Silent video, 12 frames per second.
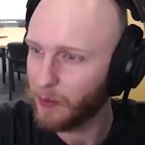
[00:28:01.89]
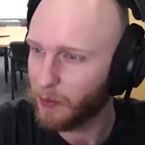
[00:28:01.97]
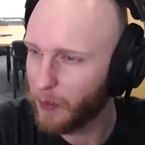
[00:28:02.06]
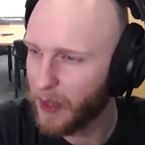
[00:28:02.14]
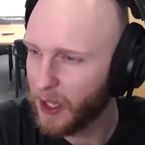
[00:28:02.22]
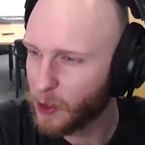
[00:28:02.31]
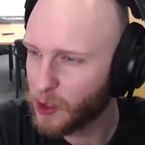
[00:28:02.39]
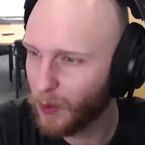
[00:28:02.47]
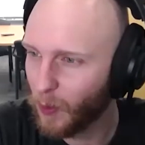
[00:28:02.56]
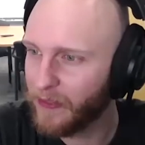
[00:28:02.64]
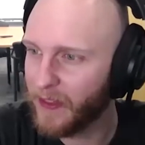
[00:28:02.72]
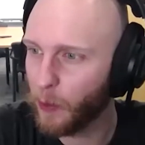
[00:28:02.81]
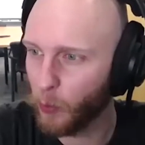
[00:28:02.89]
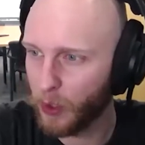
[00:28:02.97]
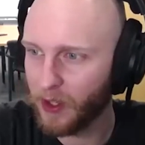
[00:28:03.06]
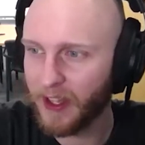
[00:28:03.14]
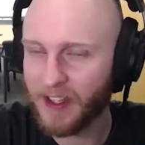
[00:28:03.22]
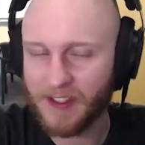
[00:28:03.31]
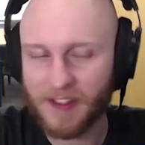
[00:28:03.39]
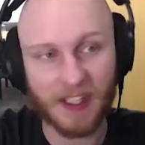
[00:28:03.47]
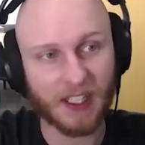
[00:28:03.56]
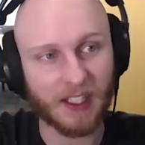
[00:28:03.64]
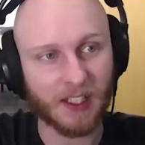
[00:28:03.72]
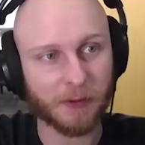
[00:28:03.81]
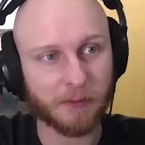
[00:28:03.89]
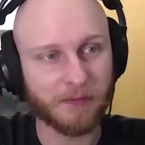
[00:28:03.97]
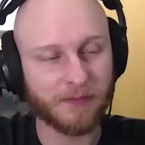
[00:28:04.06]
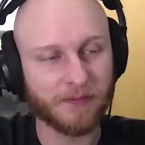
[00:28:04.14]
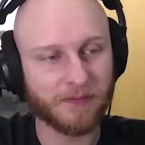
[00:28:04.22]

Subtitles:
when they realize the income.